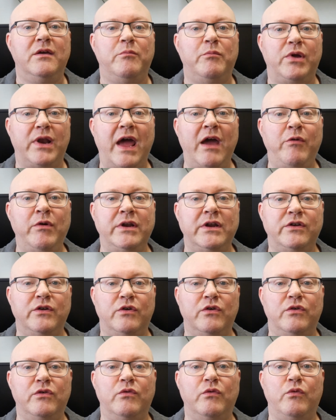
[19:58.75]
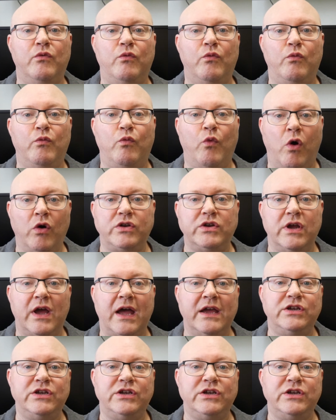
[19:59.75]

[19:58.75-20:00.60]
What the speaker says: But I want to know what I